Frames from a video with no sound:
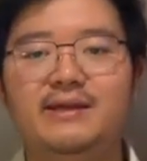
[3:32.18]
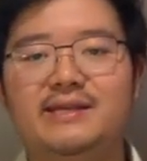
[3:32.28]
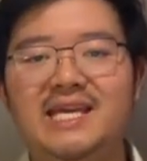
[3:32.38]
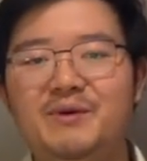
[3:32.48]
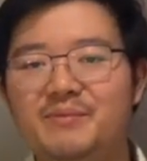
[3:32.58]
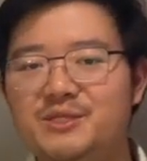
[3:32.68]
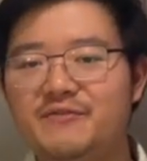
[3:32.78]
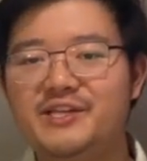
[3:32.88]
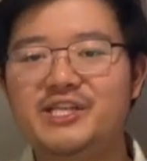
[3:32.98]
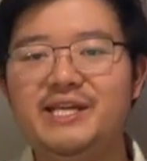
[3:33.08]
Keep
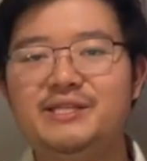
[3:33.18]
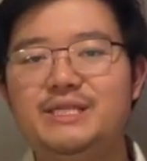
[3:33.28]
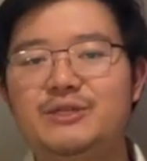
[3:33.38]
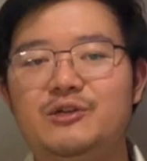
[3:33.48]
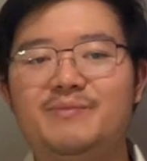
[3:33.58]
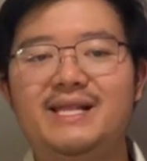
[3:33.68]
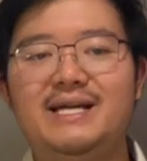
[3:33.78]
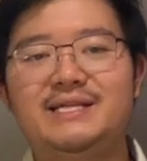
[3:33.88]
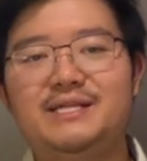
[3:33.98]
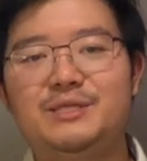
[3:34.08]
observing changes to your
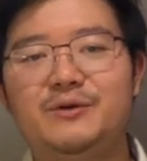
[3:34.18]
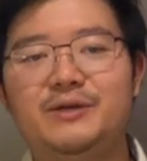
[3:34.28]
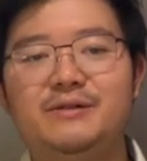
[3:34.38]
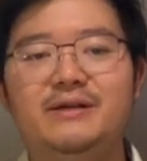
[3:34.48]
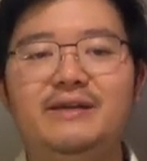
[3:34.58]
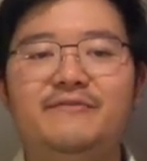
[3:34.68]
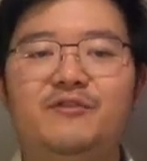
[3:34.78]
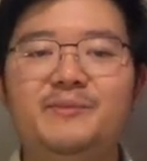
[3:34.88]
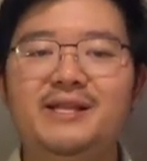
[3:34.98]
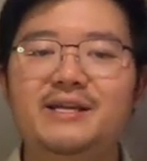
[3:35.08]
plants and soil.
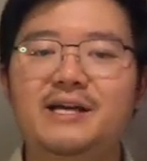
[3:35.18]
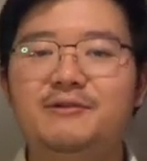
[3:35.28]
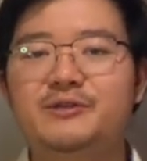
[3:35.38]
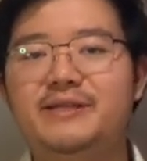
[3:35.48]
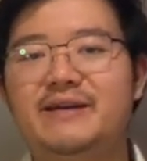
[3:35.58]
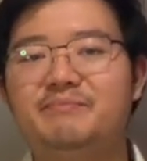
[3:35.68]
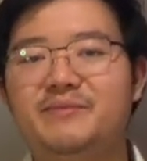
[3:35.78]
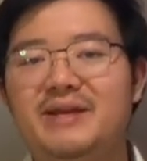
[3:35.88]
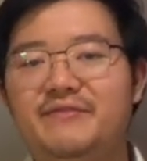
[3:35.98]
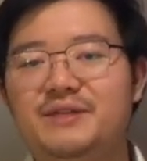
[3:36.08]
Formulate a culture that
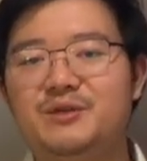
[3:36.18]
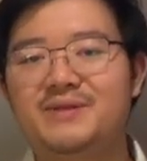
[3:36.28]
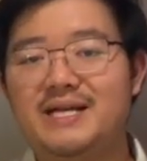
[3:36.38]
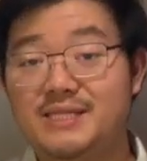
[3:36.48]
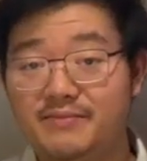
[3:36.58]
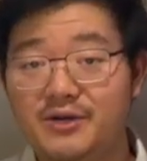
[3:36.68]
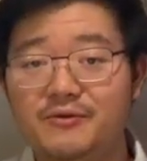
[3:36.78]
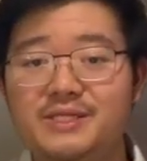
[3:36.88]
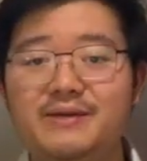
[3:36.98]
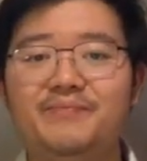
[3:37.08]
benefits your plants the
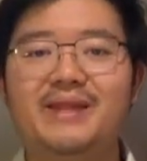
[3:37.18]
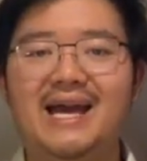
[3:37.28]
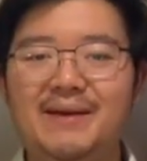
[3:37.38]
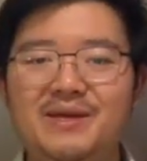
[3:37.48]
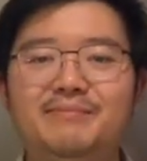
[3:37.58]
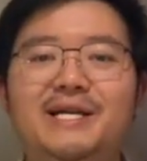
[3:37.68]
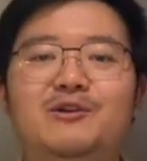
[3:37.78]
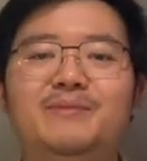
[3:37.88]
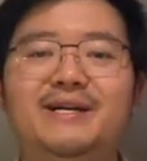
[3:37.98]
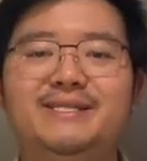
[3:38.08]
most. Happy
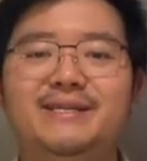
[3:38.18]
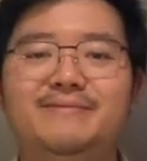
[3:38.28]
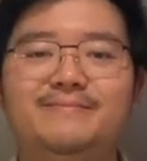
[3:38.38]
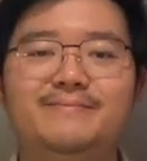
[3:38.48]
microplanting!